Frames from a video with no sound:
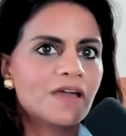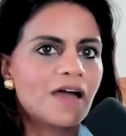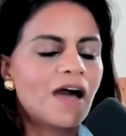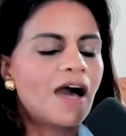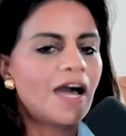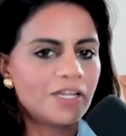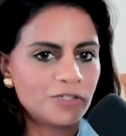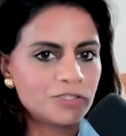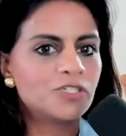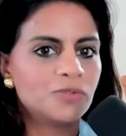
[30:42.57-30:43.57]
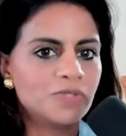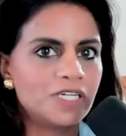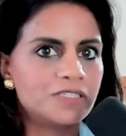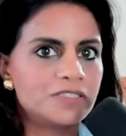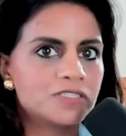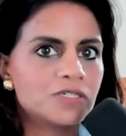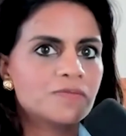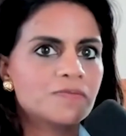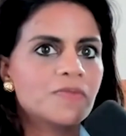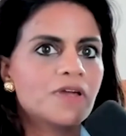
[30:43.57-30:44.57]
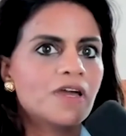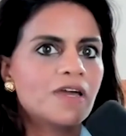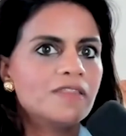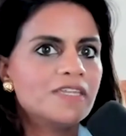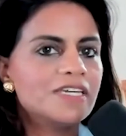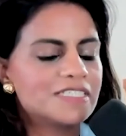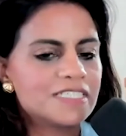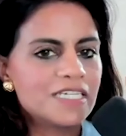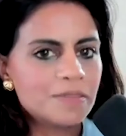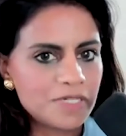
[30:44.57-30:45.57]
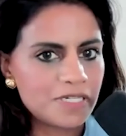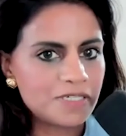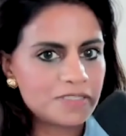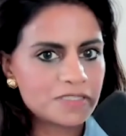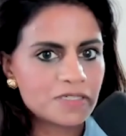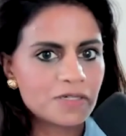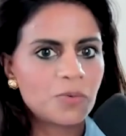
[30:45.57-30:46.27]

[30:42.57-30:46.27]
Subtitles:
higher two needs, the esteem needs,